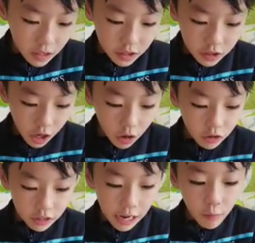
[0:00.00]

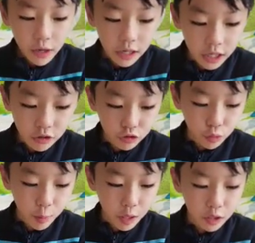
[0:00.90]
So then we're gonna do
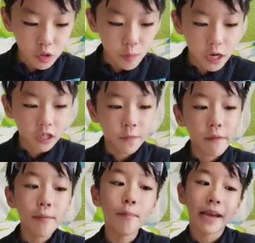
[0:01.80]
Jupiter. Jupiter is
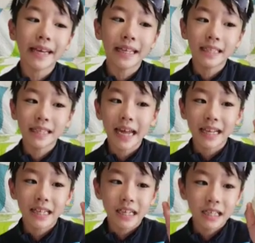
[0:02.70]
very big and it's
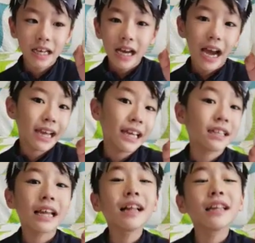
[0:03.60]
like this. I
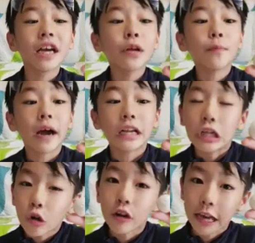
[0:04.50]
can tell it by the
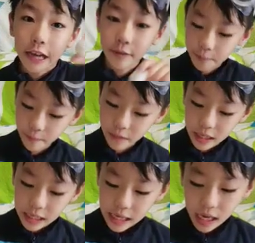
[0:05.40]
looking.
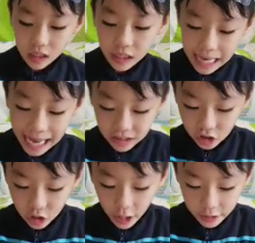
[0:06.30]
It's a gas
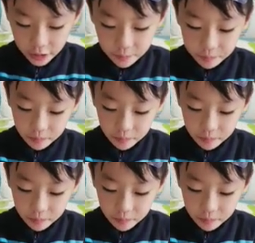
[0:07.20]
giant.